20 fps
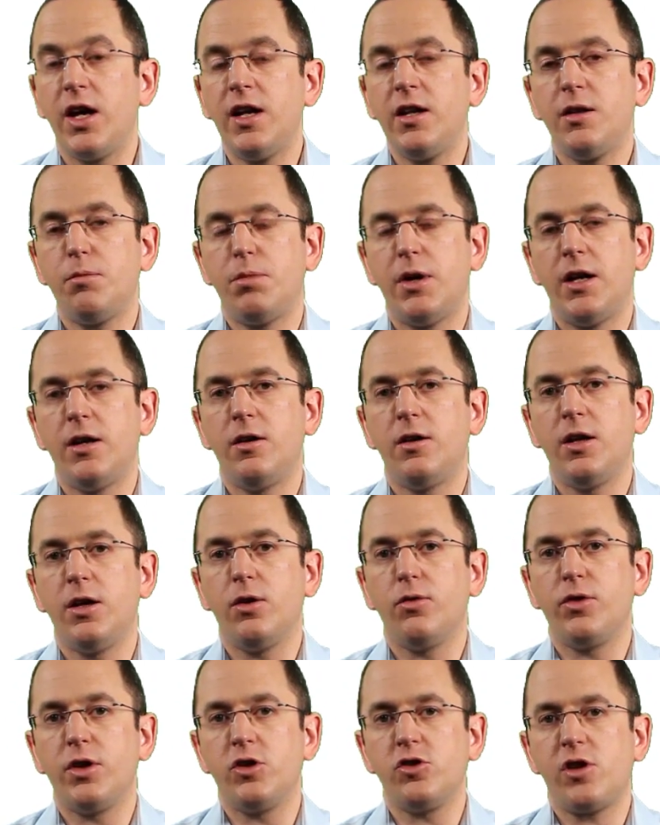independently
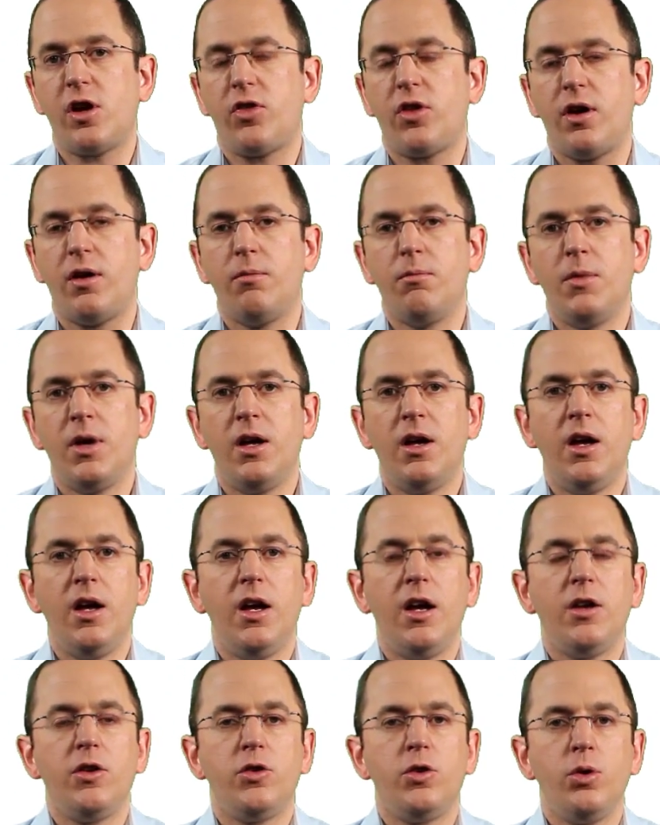of each other.
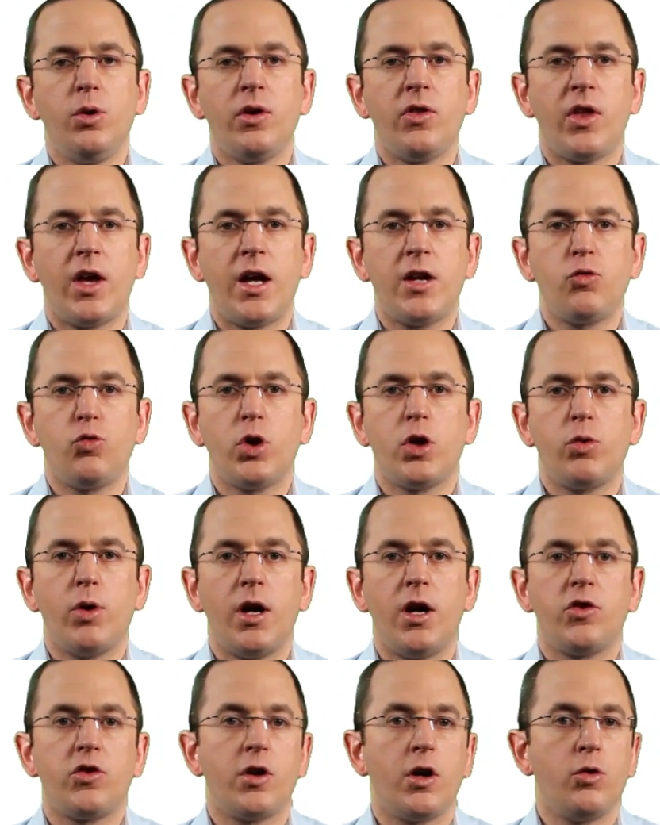Doing that
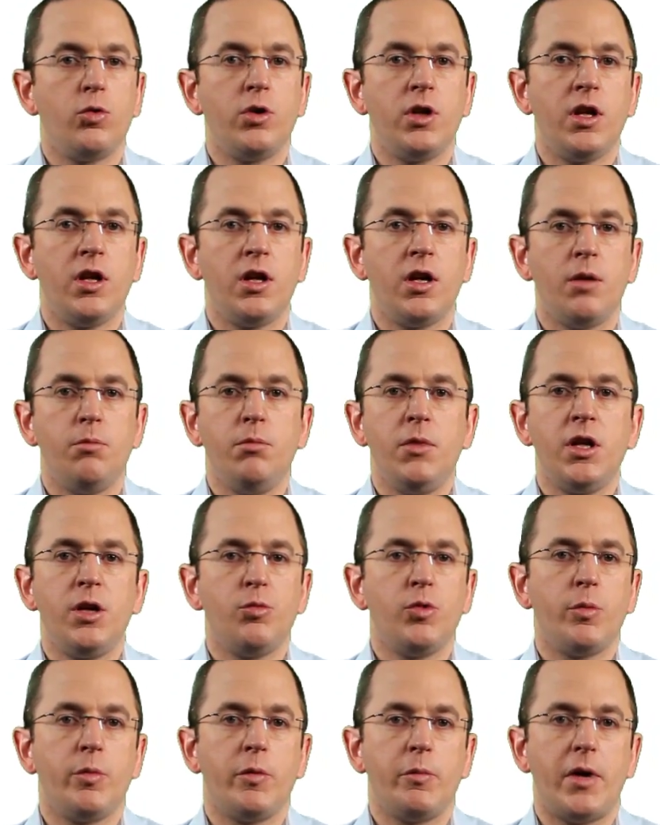requires only a
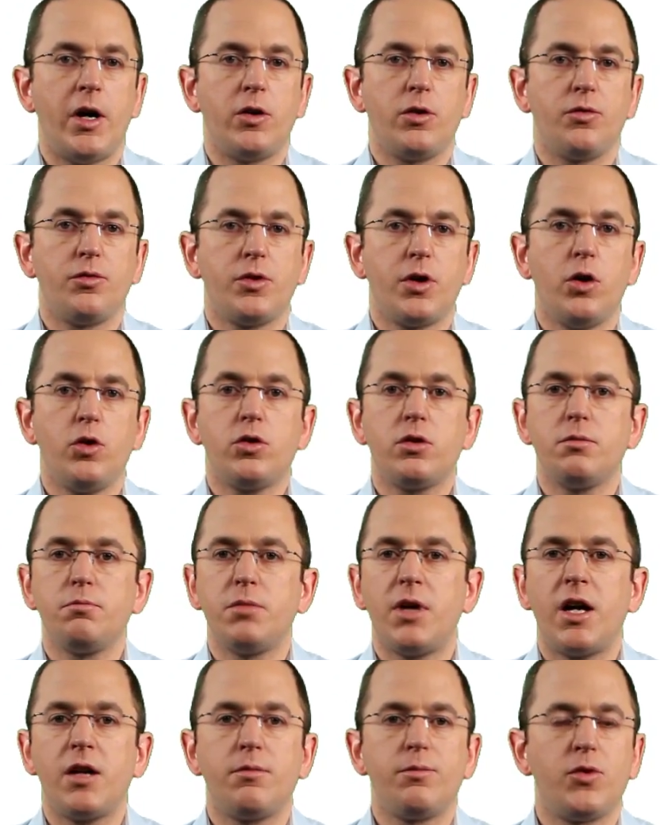minimum amount of code,
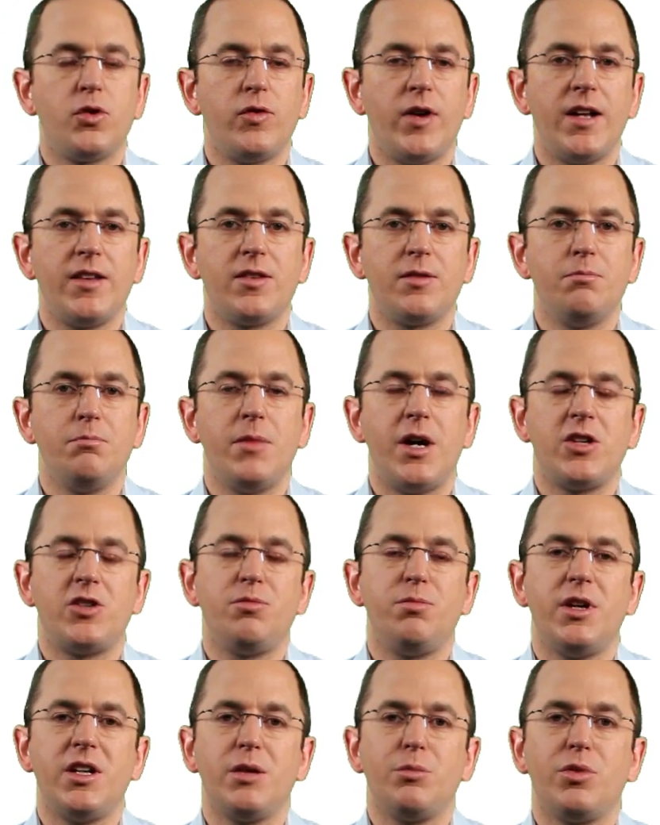but provides
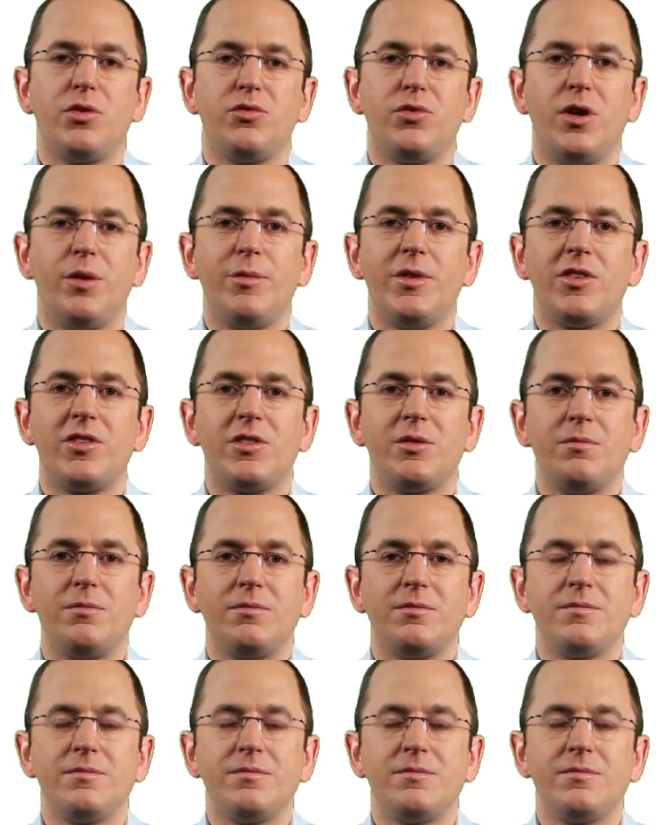much better performance.